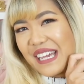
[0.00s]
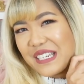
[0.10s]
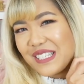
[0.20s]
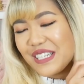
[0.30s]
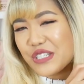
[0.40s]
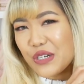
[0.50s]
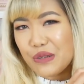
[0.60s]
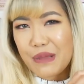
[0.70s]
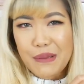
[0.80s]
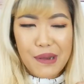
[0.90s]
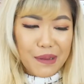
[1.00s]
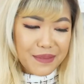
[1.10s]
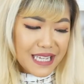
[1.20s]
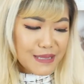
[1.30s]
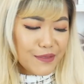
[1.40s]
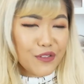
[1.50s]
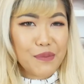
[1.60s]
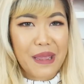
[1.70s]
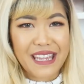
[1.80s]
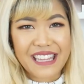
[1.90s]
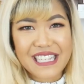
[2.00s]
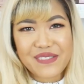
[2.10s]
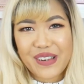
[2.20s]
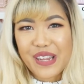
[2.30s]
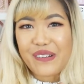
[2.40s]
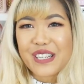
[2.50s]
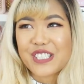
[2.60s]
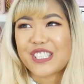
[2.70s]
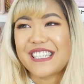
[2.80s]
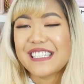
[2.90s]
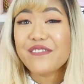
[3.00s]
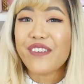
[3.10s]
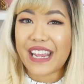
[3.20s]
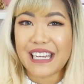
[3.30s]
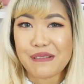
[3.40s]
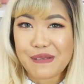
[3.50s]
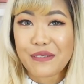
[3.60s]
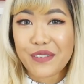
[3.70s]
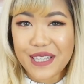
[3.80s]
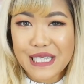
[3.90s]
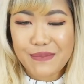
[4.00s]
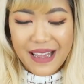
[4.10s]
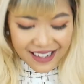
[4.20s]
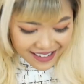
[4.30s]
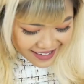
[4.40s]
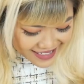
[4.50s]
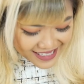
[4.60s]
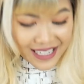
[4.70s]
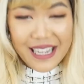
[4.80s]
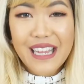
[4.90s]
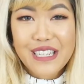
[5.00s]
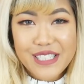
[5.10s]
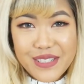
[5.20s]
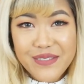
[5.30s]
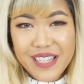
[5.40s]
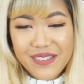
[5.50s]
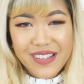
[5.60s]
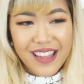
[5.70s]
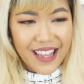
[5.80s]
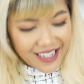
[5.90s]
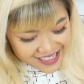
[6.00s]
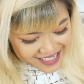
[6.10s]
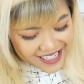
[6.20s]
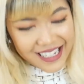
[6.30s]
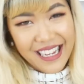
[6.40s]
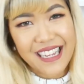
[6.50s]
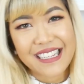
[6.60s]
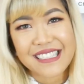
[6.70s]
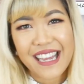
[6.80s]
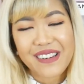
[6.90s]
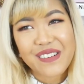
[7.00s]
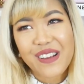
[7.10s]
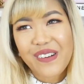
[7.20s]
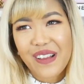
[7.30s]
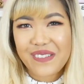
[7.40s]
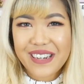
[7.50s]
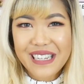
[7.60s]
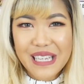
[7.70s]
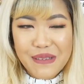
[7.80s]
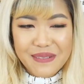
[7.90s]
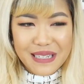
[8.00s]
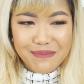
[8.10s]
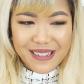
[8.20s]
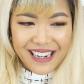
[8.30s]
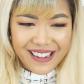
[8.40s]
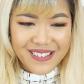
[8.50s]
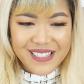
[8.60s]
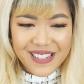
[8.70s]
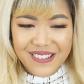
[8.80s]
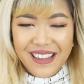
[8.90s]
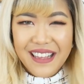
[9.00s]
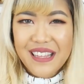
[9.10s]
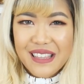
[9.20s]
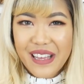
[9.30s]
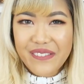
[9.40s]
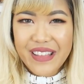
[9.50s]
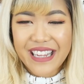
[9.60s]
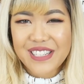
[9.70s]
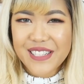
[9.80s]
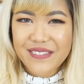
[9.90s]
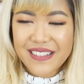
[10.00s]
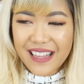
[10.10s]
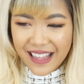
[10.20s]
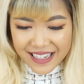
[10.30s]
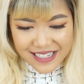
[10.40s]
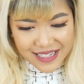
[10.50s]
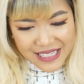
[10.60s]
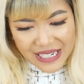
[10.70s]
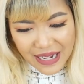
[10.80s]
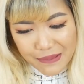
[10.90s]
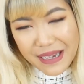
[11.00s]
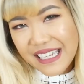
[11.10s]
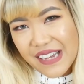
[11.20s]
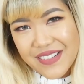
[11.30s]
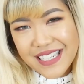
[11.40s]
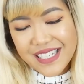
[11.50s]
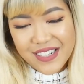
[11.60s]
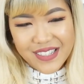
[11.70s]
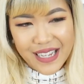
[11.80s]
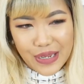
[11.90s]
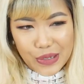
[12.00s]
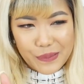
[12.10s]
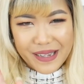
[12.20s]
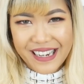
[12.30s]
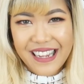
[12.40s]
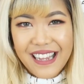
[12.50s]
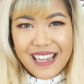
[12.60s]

actually showed my mom this before making this video, and she is fighting me for this bag, guys. Like, she really, really likes it, and I don't know, I want to keep it, but I also love that she really likes it, so I might gift it to her later, but